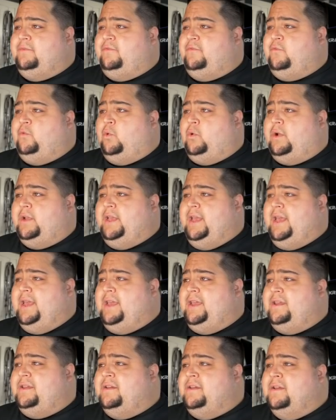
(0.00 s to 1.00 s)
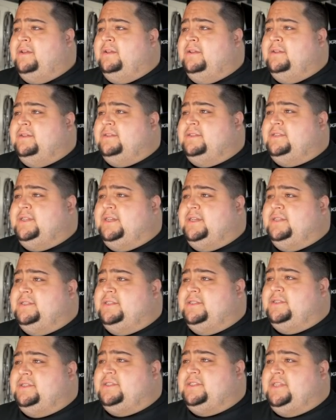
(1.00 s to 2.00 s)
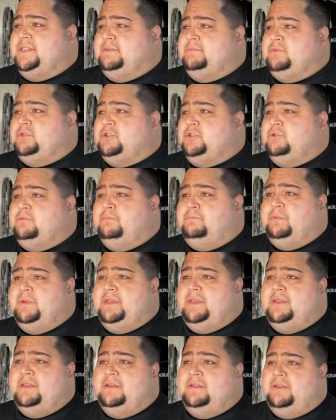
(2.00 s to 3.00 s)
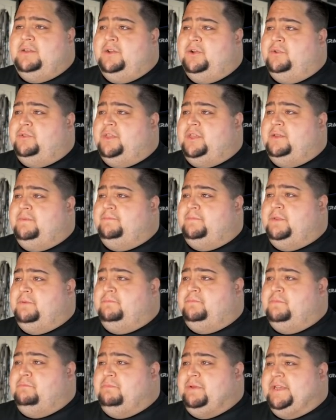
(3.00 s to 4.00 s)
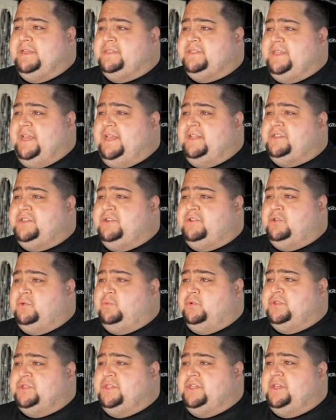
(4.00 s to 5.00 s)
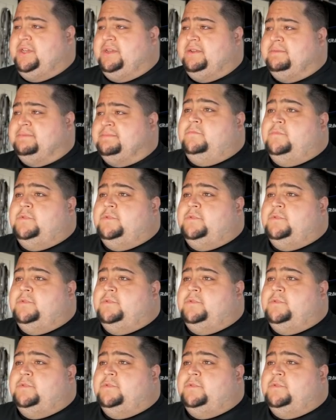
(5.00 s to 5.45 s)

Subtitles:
4K does seem to be, the biggest gains here that we're seeing.